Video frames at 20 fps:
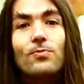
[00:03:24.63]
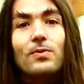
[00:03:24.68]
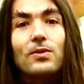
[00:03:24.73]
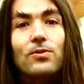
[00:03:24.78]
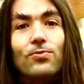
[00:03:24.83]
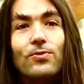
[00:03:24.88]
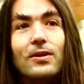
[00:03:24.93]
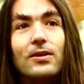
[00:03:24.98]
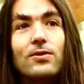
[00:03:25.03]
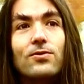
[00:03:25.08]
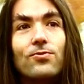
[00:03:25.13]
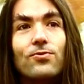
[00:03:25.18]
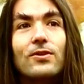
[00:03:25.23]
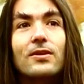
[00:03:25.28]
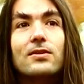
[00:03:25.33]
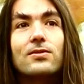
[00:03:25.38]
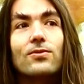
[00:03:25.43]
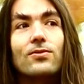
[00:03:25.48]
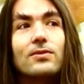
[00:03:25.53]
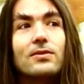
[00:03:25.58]
between
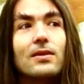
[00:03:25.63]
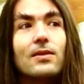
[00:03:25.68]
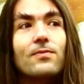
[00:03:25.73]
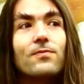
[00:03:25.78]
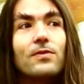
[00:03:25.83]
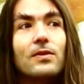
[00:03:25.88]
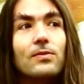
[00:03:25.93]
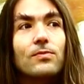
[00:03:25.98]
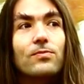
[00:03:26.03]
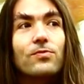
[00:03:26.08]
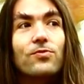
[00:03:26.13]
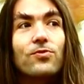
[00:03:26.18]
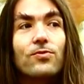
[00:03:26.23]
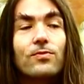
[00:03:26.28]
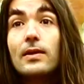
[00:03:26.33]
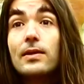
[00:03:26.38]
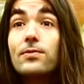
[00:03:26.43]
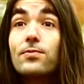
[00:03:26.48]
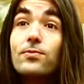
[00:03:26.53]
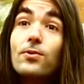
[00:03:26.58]
trees or something.
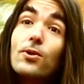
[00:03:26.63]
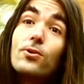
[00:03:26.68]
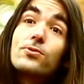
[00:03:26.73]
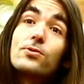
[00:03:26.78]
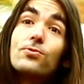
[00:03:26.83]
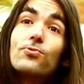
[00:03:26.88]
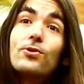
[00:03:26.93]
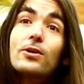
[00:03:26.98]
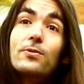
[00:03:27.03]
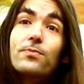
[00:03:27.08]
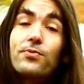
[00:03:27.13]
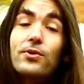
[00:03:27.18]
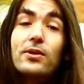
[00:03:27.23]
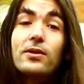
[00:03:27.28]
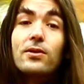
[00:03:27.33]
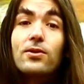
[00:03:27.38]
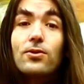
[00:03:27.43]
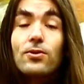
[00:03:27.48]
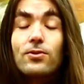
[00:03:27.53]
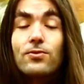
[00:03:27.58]
It will also work
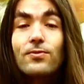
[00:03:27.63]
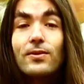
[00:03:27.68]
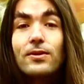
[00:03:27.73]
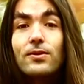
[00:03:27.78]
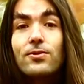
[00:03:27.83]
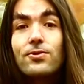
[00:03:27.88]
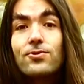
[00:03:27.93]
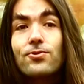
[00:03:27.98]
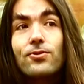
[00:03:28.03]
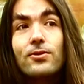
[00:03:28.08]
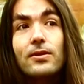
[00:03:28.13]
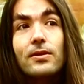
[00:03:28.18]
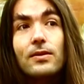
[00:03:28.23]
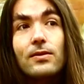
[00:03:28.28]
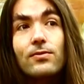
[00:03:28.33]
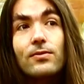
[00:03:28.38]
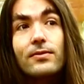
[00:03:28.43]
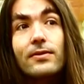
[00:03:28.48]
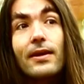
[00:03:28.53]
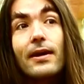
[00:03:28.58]
pretty good when you're
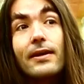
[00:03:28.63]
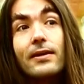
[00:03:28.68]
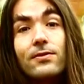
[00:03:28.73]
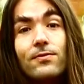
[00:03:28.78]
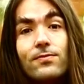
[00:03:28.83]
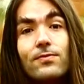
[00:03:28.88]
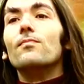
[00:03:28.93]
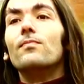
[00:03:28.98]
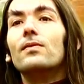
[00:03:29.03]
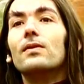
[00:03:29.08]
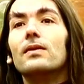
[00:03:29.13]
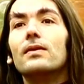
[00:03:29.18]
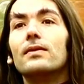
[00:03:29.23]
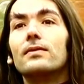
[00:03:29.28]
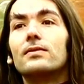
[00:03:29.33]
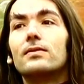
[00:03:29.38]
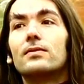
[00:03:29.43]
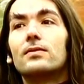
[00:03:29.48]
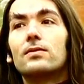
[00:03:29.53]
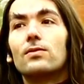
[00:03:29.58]
shooting night. But
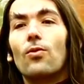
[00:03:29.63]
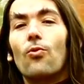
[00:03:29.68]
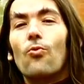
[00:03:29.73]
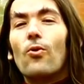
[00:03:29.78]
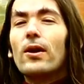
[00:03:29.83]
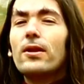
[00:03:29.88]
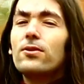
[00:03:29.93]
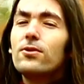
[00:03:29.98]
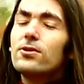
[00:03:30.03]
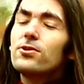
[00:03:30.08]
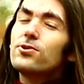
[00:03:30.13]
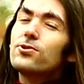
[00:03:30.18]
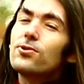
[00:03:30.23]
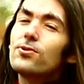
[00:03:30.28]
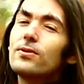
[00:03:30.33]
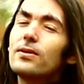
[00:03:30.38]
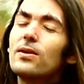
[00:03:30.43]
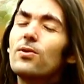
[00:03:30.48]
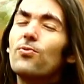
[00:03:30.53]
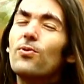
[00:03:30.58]
when you're
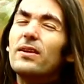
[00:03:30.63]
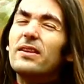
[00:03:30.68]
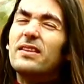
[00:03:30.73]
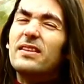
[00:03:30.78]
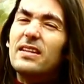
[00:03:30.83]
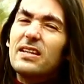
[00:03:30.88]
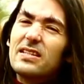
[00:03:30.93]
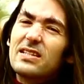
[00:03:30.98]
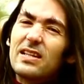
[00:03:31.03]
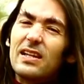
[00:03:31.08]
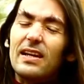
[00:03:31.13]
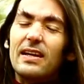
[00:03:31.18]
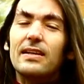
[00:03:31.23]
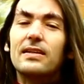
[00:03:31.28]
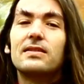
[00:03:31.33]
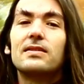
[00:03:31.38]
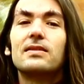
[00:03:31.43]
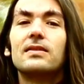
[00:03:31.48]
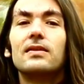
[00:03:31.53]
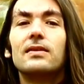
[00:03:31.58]
shooting with this
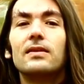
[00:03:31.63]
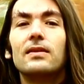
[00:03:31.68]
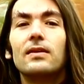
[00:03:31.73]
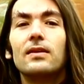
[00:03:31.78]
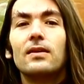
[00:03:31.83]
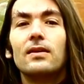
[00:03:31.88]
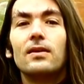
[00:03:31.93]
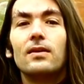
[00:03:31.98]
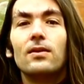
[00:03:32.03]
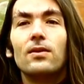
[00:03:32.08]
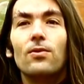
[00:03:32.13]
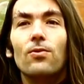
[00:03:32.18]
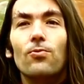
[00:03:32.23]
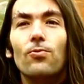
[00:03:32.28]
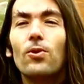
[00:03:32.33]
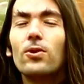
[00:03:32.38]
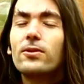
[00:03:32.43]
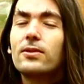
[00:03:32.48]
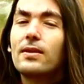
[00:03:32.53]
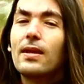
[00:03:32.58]
lens,
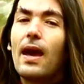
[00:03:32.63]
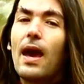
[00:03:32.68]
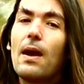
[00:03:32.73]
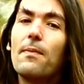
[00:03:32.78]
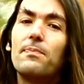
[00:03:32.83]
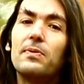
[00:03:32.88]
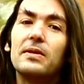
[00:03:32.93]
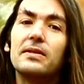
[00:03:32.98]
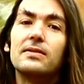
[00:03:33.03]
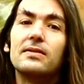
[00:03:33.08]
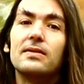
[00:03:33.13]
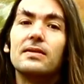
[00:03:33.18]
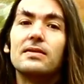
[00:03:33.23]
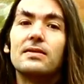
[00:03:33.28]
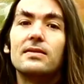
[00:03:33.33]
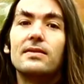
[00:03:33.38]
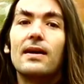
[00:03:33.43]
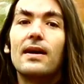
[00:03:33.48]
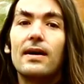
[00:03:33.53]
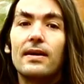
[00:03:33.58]
what happens
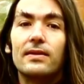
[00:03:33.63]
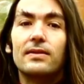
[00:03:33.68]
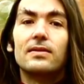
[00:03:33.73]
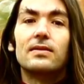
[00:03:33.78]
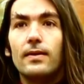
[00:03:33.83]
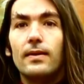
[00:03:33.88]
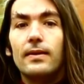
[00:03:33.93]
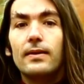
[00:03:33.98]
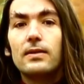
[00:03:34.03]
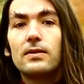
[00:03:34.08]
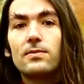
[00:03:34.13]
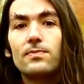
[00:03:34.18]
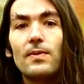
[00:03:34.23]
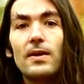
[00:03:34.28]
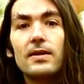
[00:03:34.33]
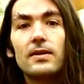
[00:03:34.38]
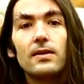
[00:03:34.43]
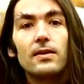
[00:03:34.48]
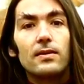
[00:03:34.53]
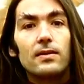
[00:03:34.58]
is that it is
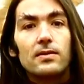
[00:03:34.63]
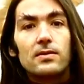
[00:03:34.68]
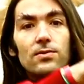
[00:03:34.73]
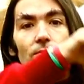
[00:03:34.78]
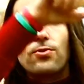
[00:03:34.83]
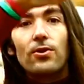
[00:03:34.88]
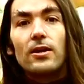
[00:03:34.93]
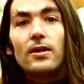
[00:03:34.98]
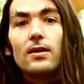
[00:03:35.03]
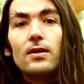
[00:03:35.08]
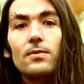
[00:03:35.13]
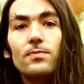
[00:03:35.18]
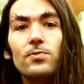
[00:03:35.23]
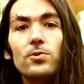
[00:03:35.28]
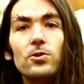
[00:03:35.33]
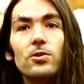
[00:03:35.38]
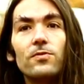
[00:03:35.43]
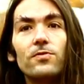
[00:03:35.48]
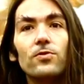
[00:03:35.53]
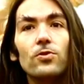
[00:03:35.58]
making this really
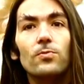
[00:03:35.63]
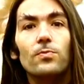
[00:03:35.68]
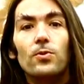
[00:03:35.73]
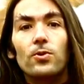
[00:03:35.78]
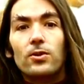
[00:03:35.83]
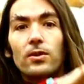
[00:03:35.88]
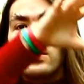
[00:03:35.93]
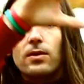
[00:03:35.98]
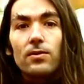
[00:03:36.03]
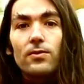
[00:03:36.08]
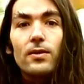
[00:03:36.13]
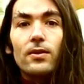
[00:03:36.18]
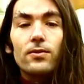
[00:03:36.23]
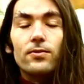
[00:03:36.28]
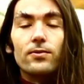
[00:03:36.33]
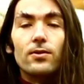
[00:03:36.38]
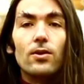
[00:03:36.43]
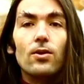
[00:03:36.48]
beautiful bokeh around